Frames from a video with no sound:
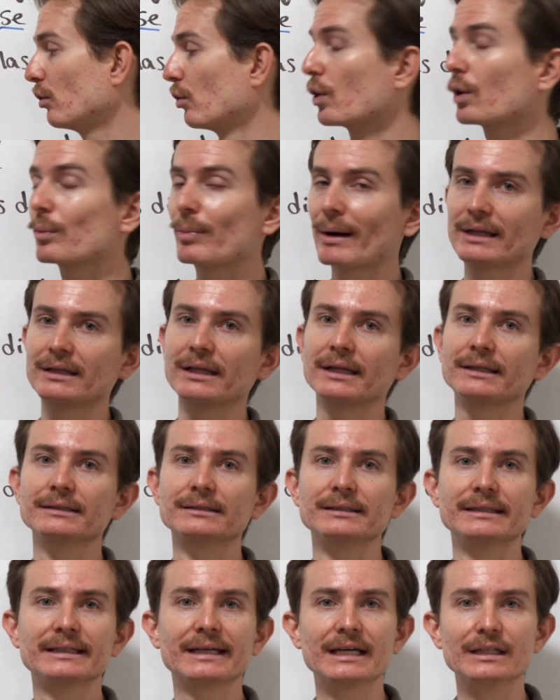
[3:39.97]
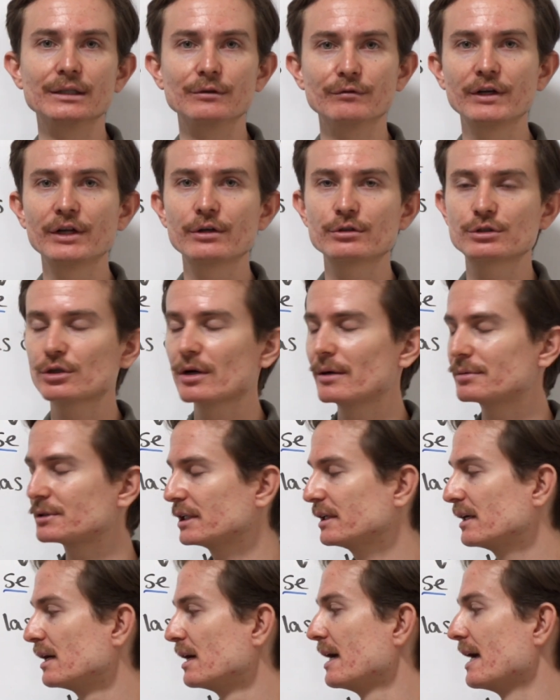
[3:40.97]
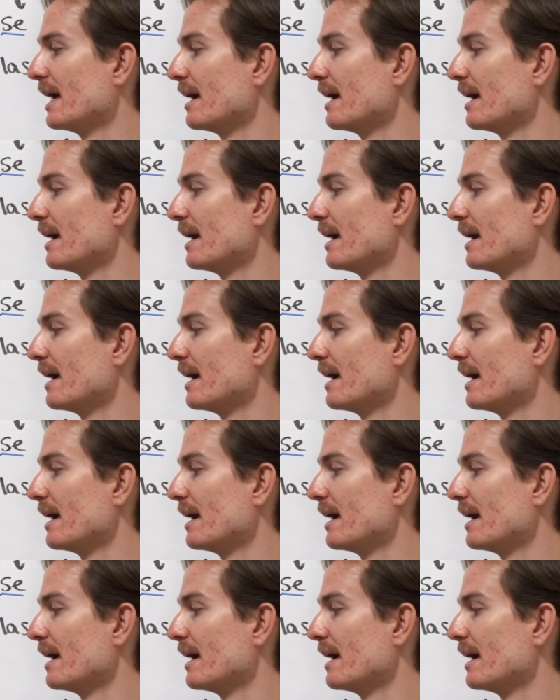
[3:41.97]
or by clicking the link in the video description